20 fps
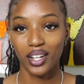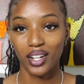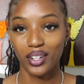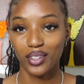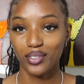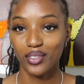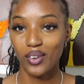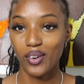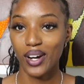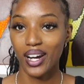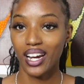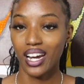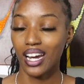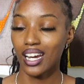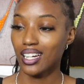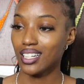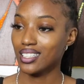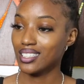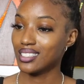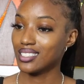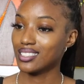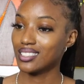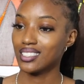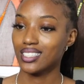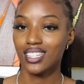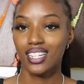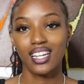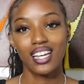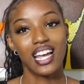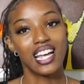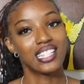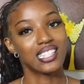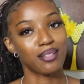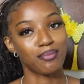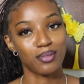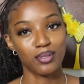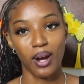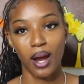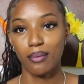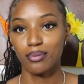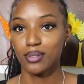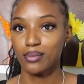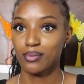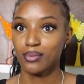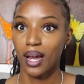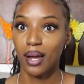here for it, subscribe,